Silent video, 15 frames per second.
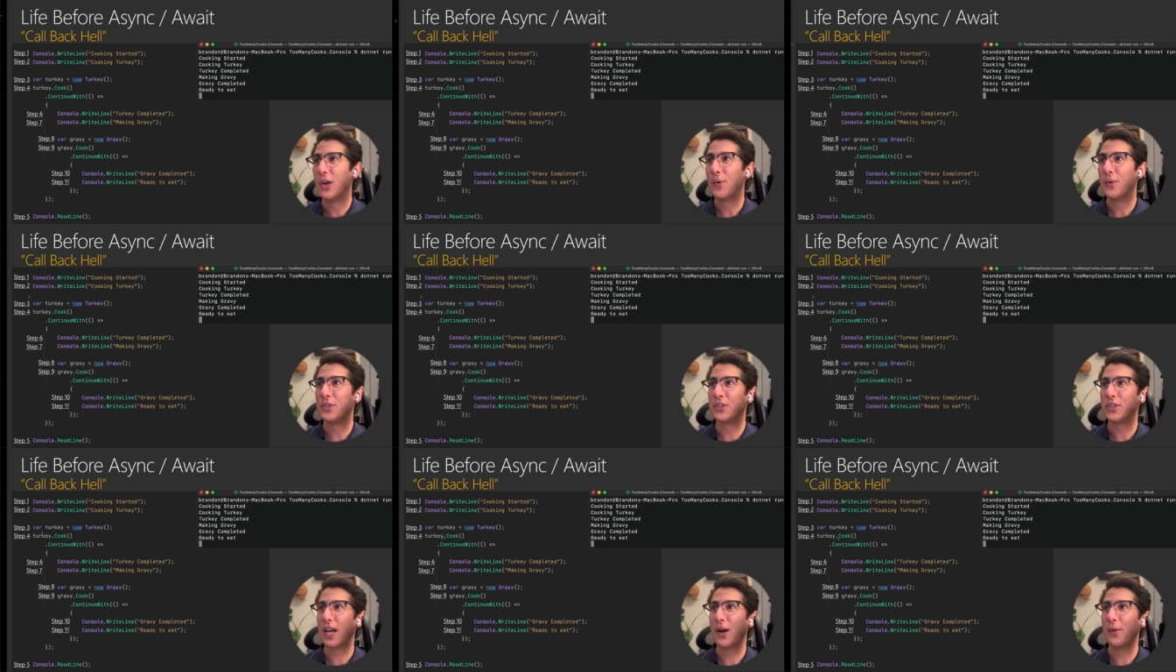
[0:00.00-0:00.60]
which
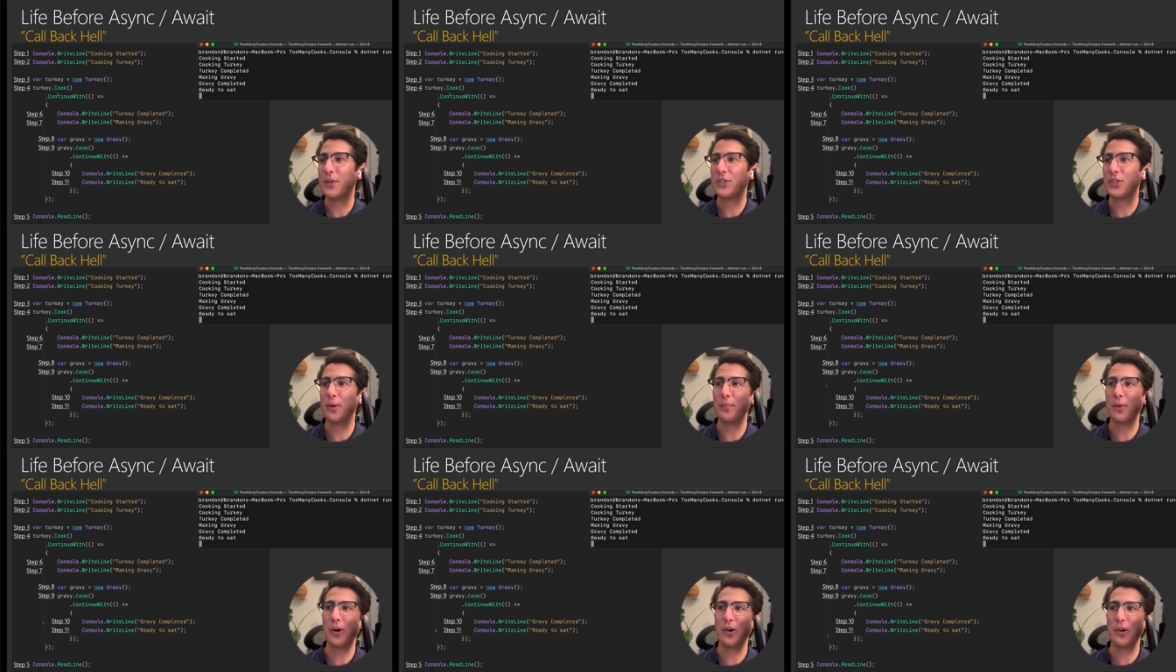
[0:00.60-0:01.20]
is how we
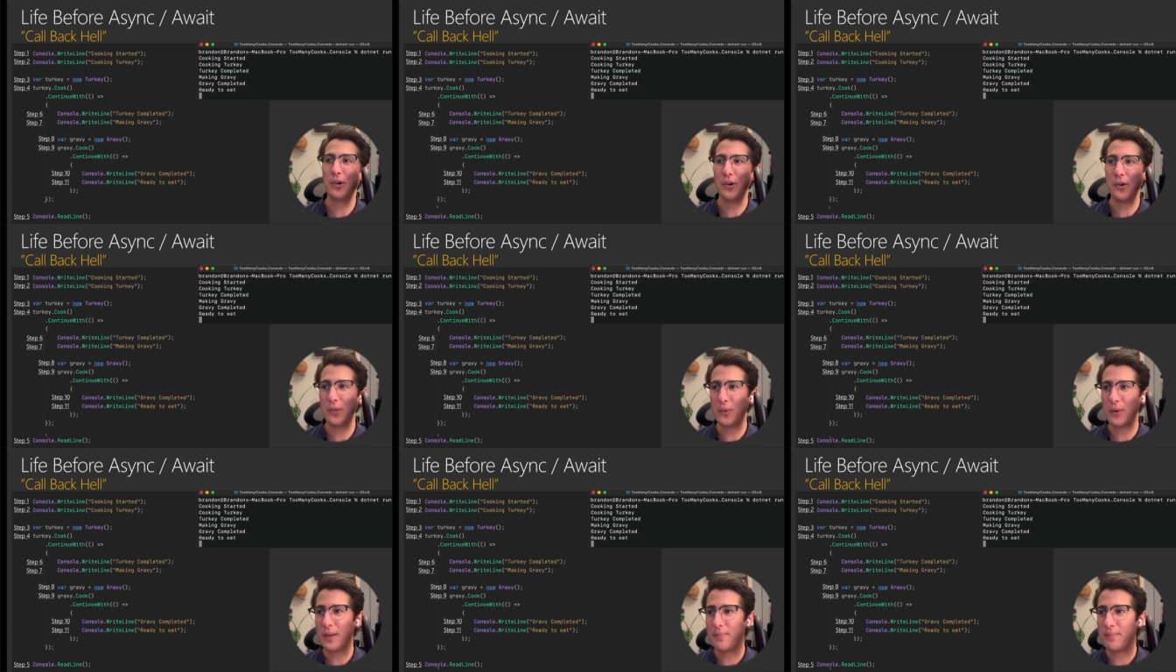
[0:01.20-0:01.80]
jump all the
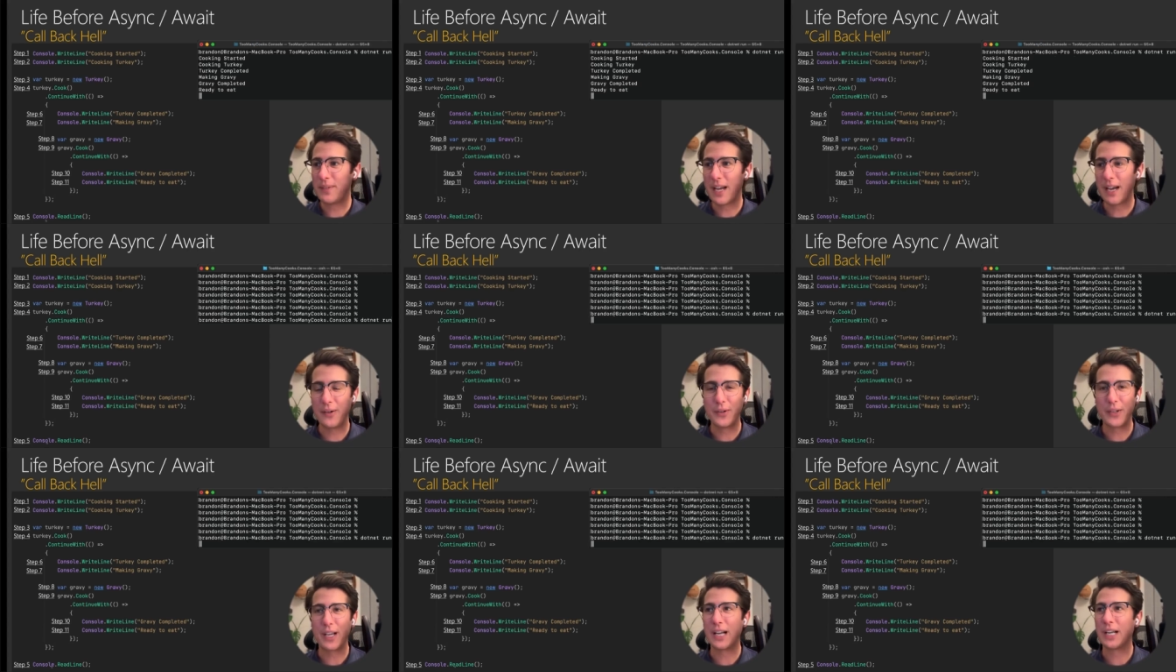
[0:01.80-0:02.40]
way
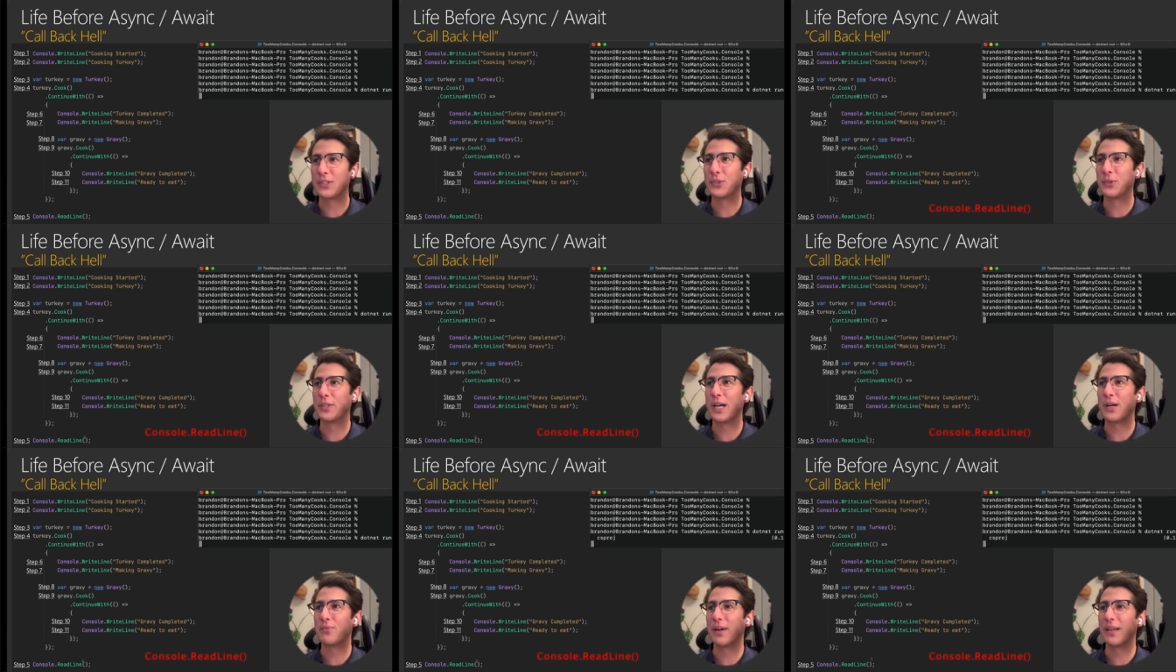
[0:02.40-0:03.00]
down to
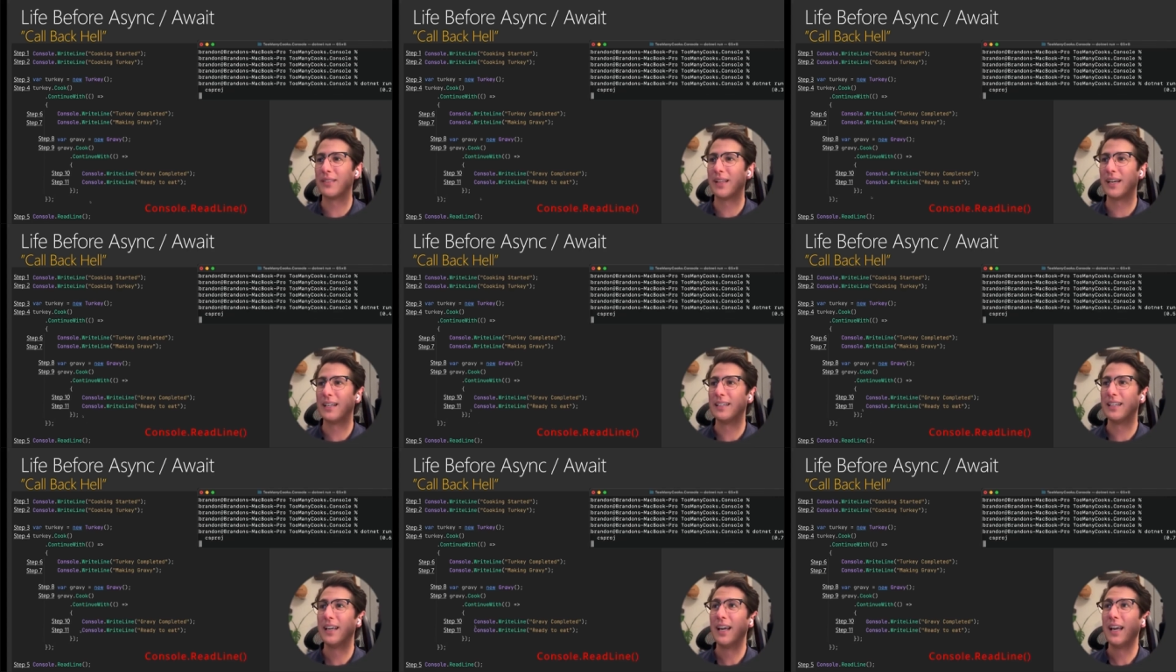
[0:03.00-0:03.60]
console.writeline.